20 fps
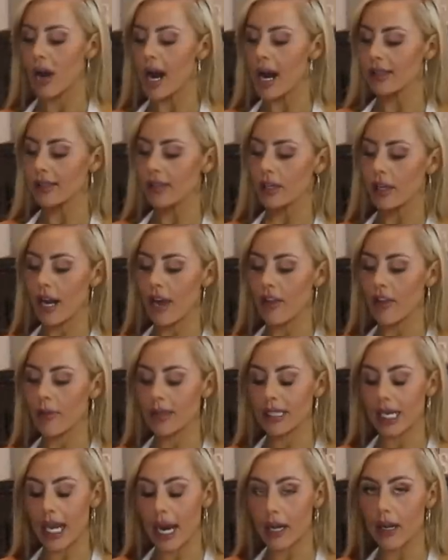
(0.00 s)
right, so now the
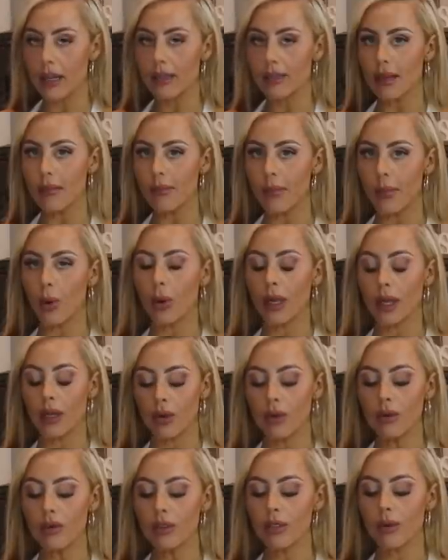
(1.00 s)
potatoes are
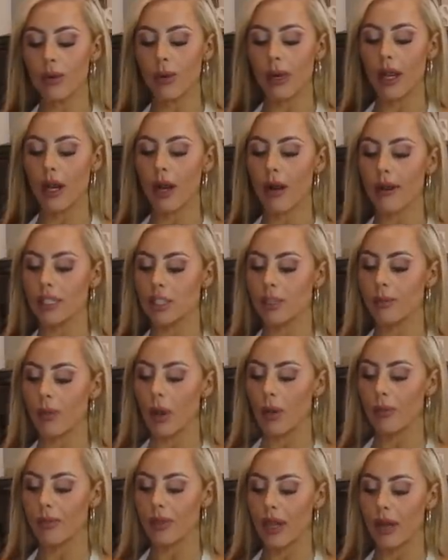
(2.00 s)
boiled. We are going to
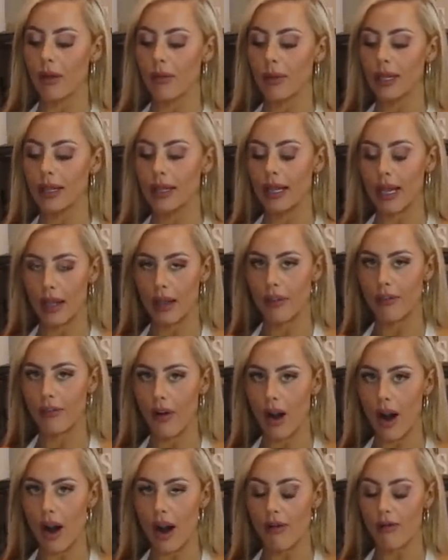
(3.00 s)
pop them in the air
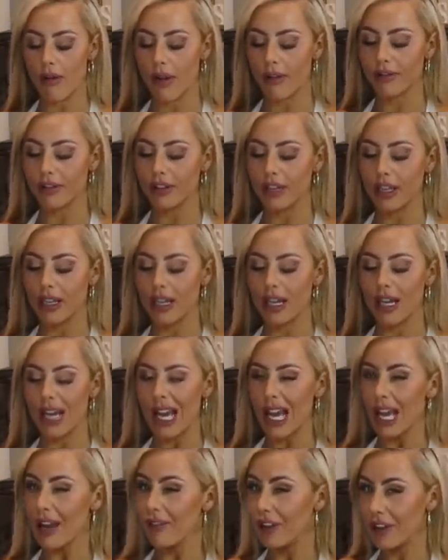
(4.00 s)
fryer roughly
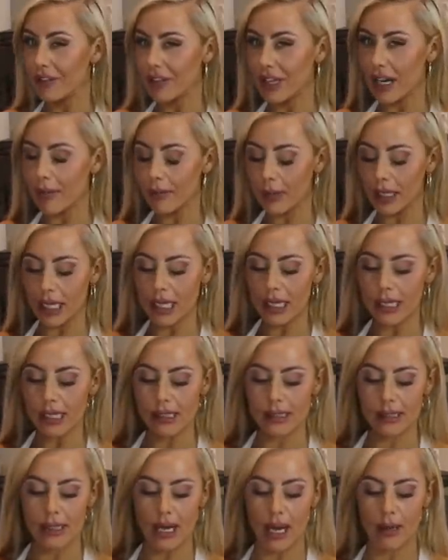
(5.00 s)
15
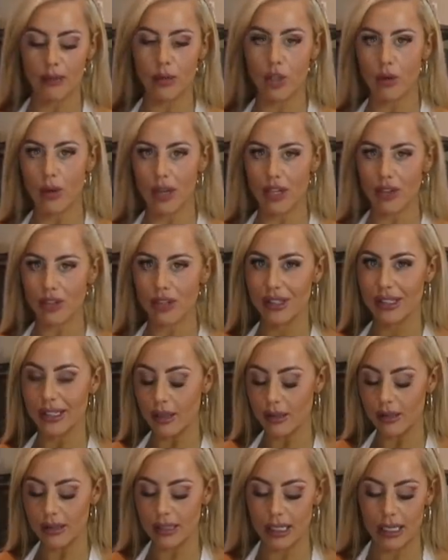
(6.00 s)
minutes, 200
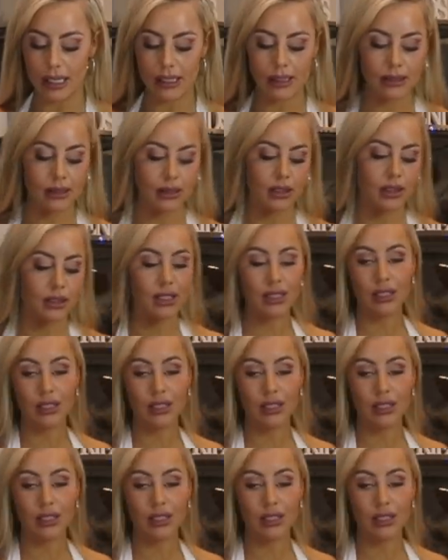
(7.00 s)
Celsius, just